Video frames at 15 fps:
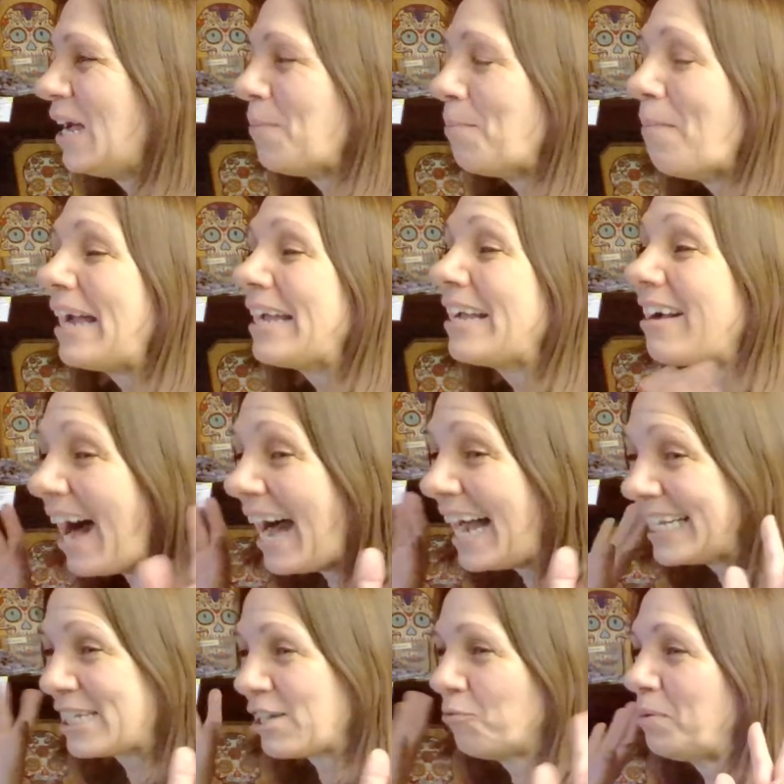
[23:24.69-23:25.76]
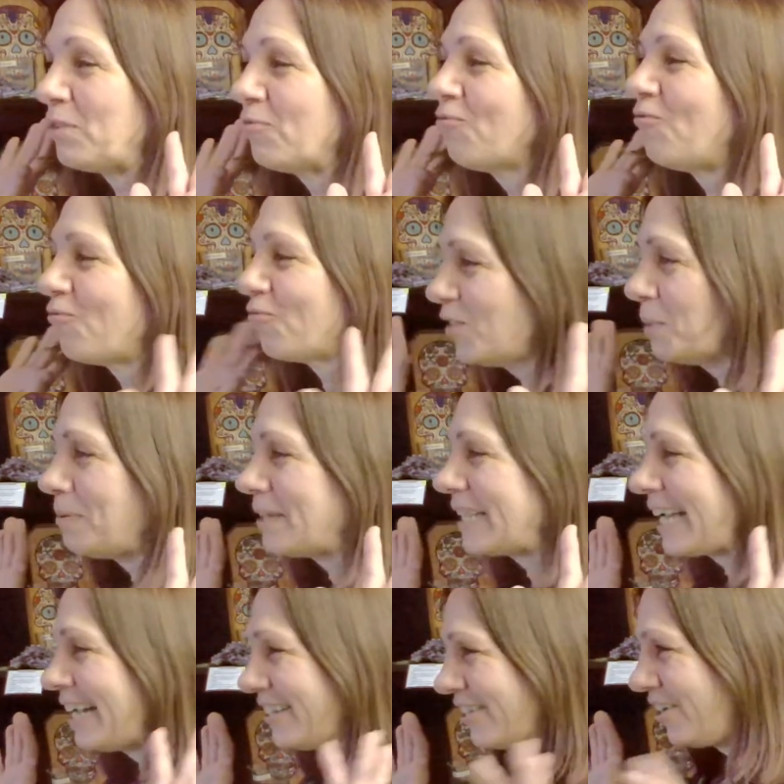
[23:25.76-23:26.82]
my guides have been flipping
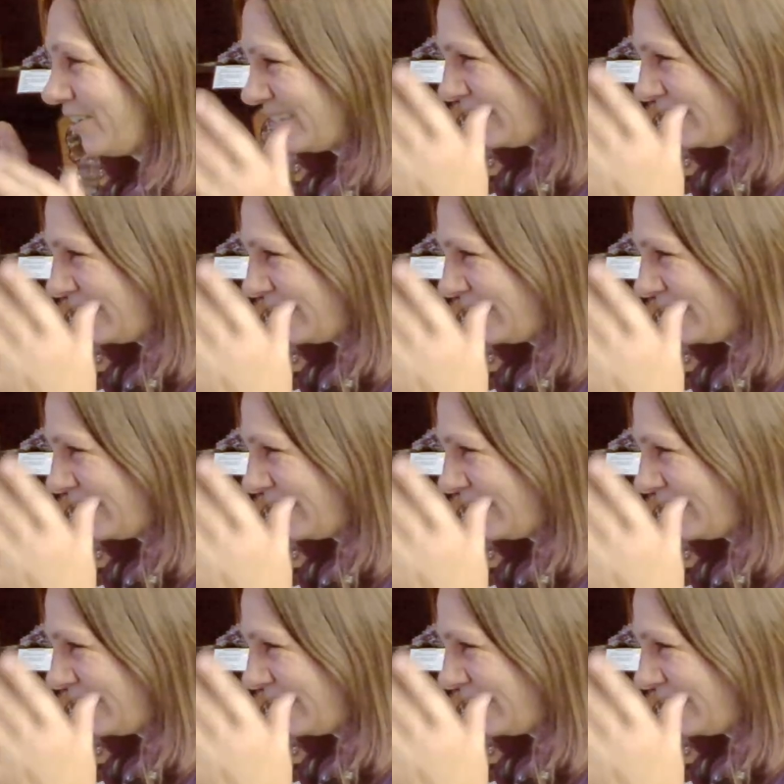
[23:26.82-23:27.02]
out all